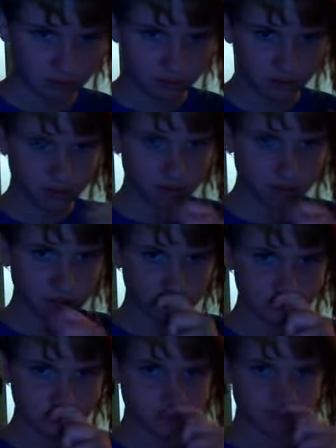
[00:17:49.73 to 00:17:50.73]
have to go
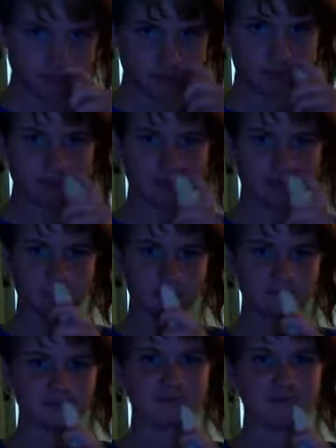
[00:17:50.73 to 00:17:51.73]
pee.
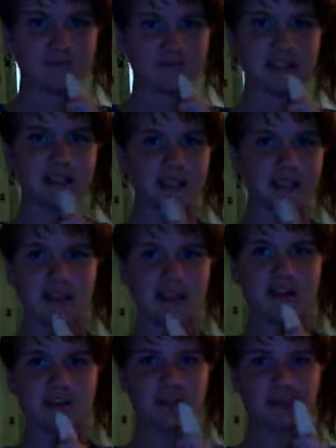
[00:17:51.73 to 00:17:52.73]
You have to say that on
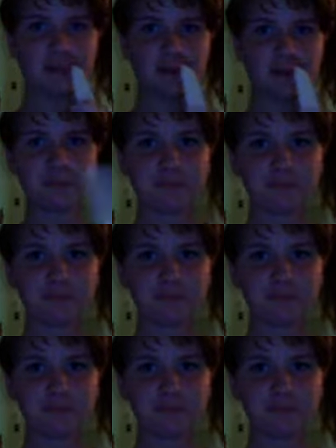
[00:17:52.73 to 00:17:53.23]
YouTube?